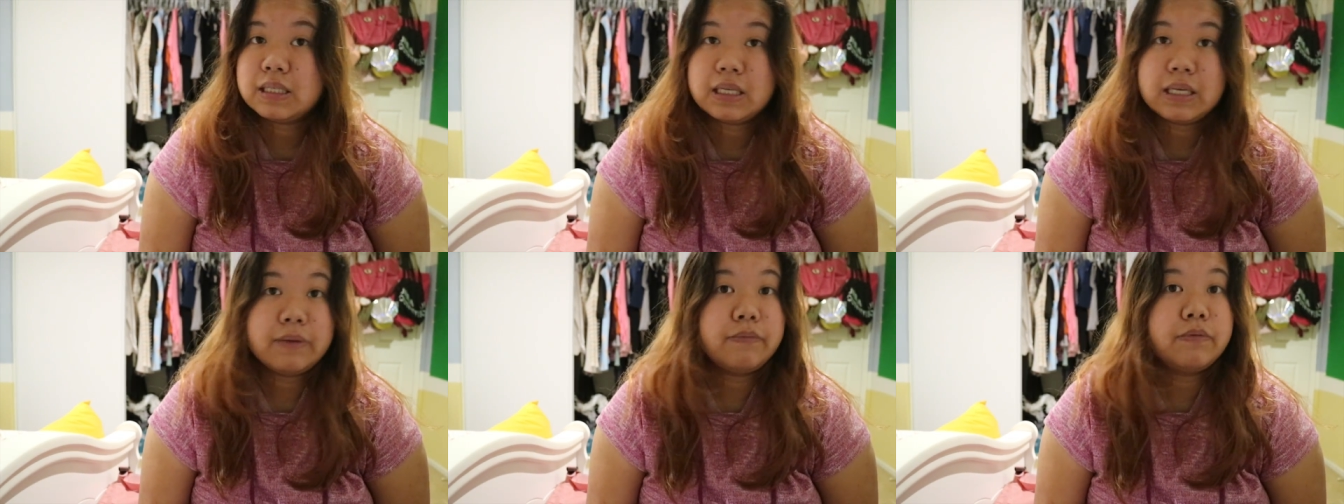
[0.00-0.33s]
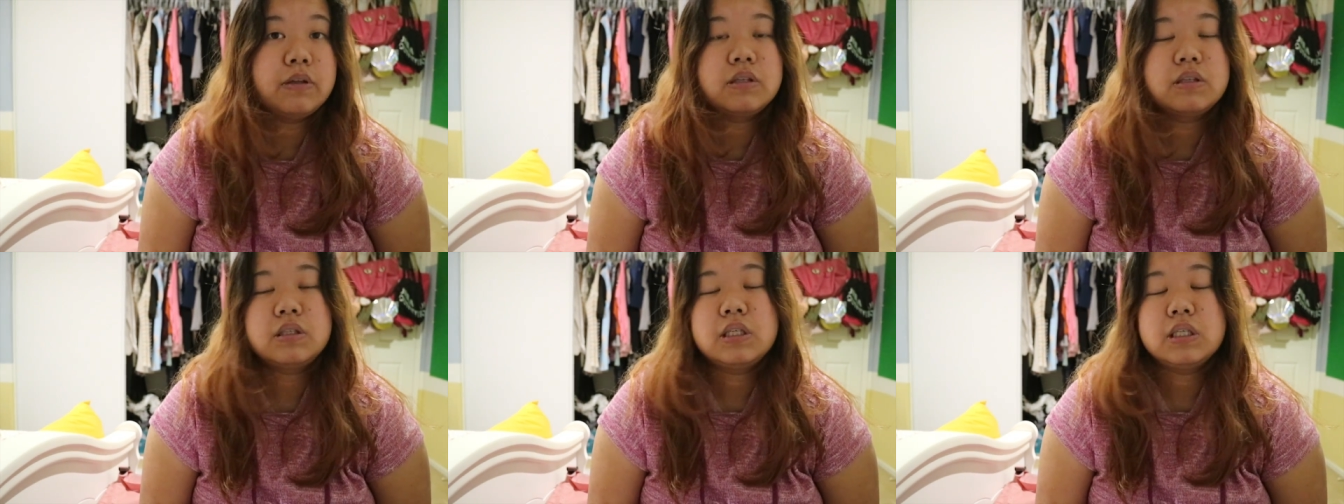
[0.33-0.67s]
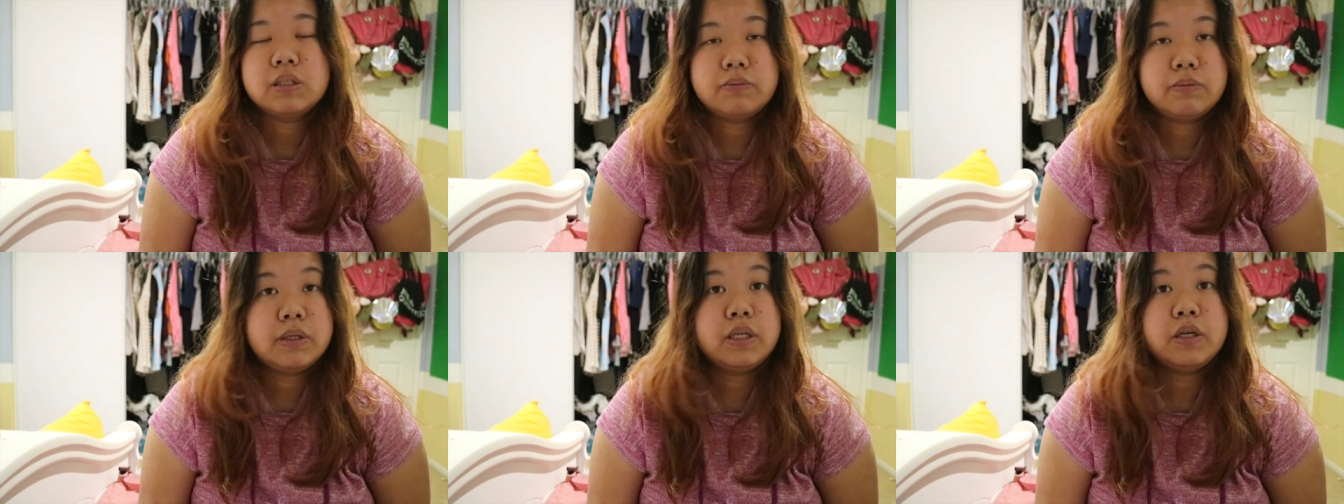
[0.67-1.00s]
give
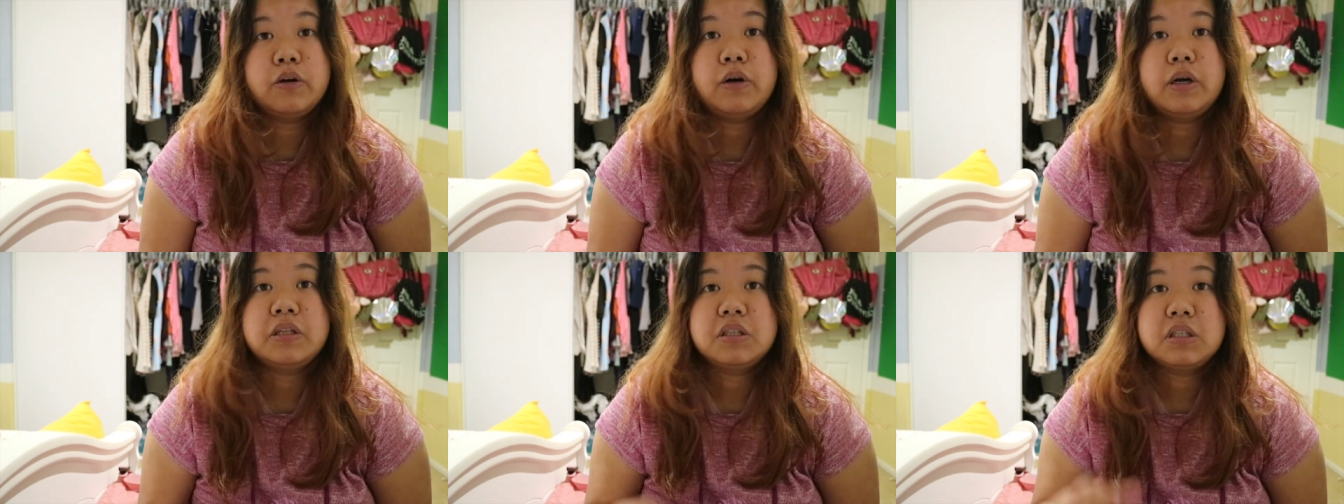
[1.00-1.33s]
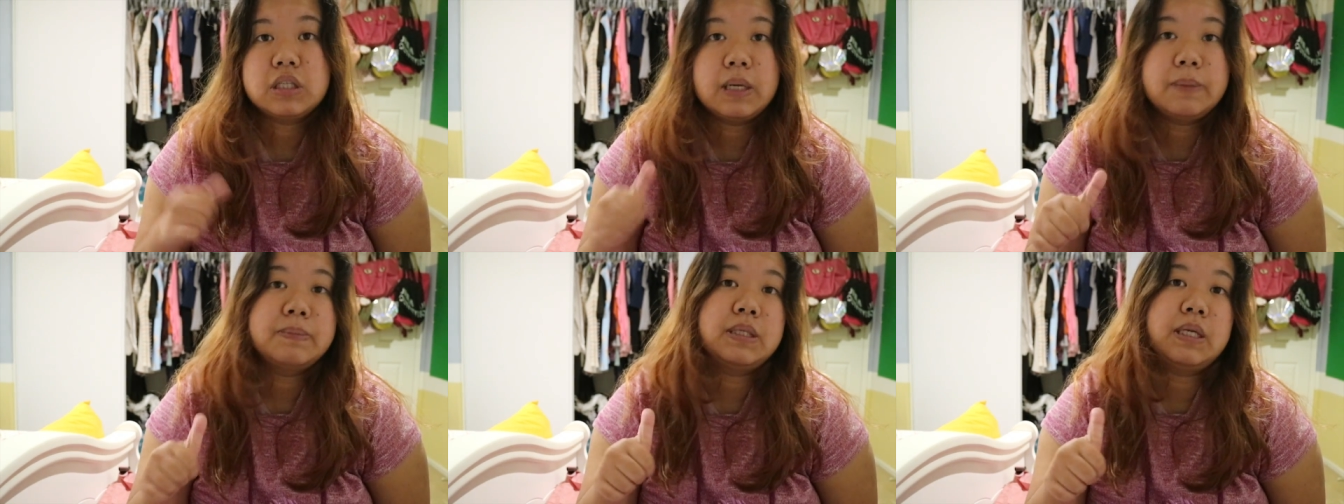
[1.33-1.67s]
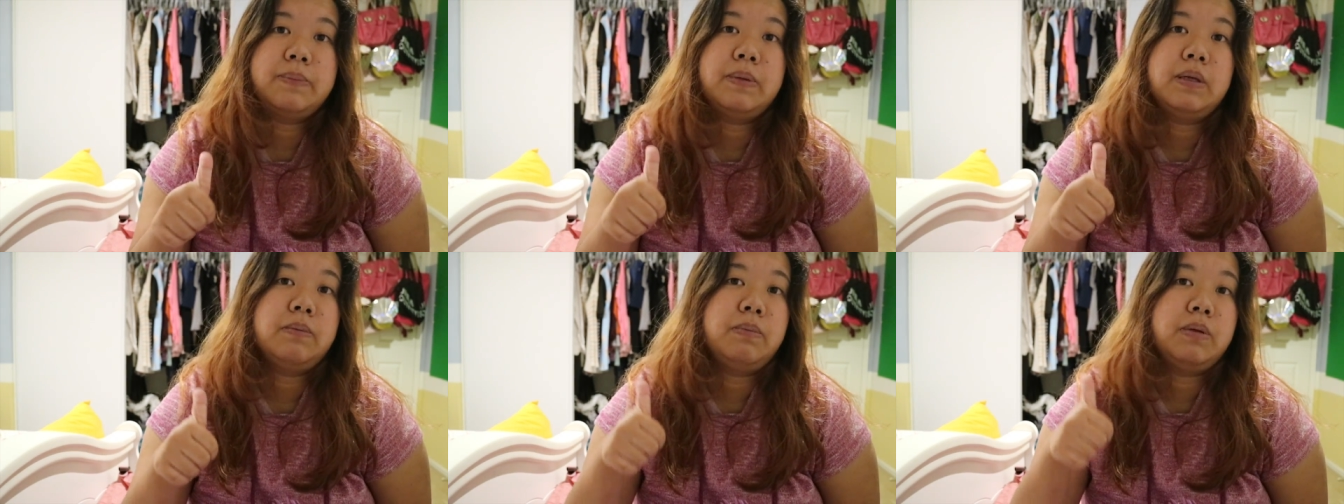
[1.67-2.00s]
this video a thumbs
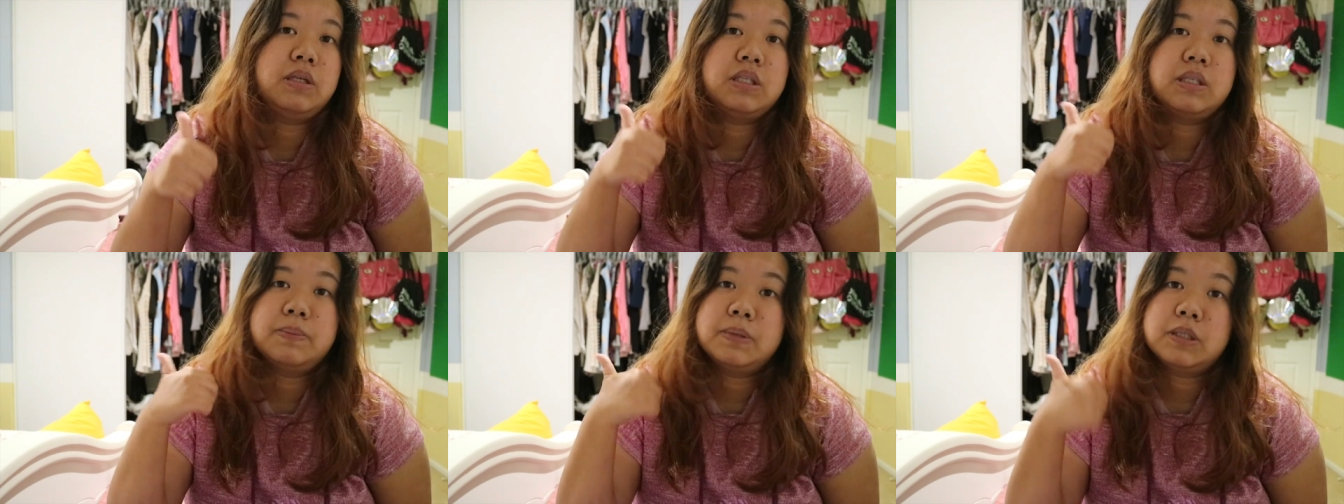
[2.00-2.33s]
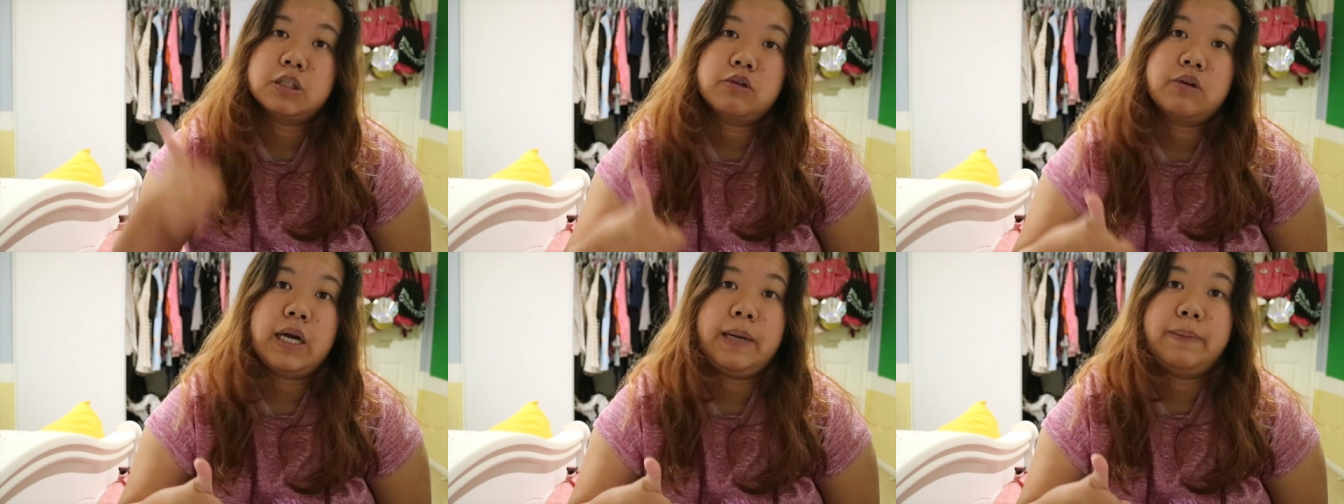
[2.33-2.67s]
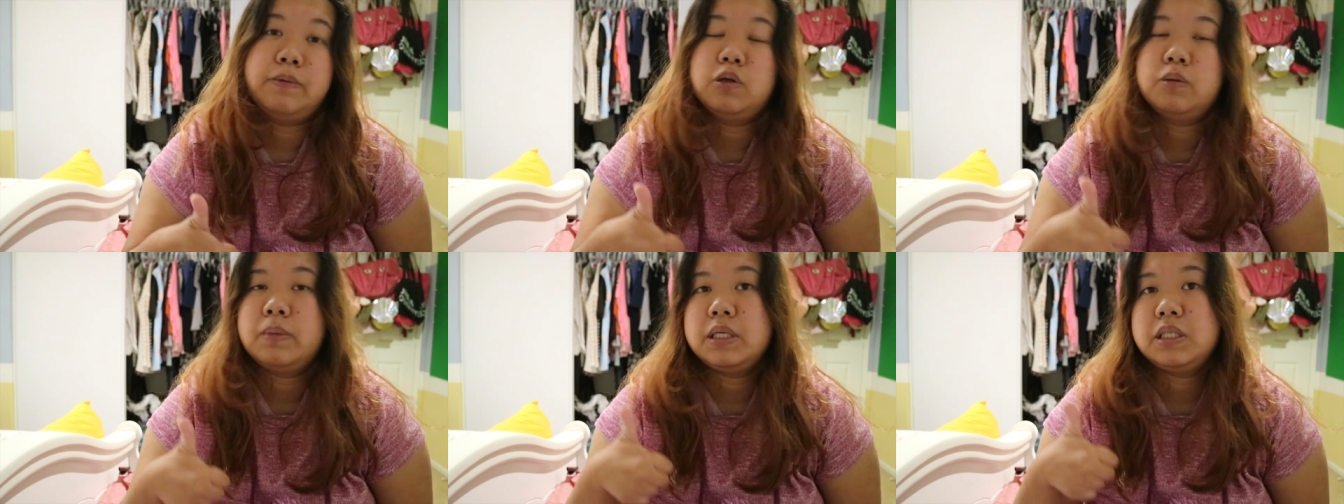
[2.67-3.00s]
up and please
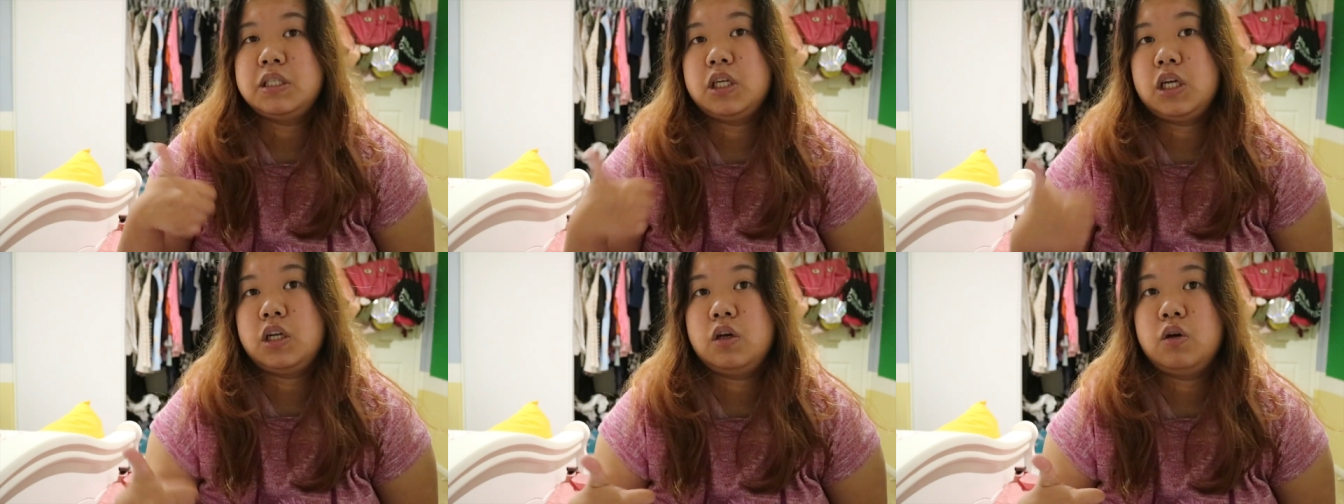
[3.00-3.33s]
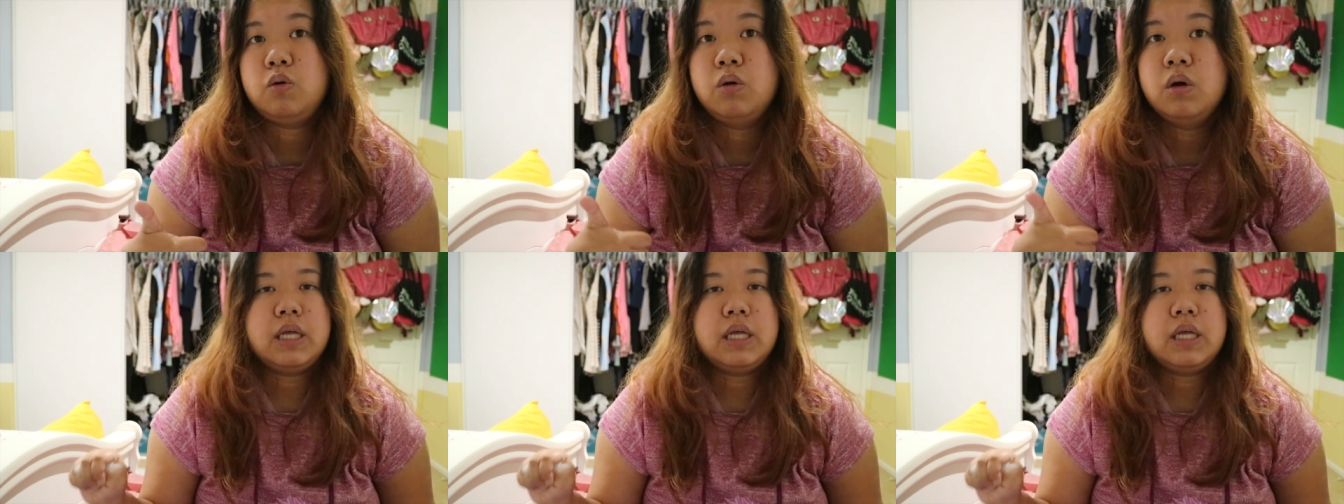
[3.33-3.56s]
subscribe to my channel.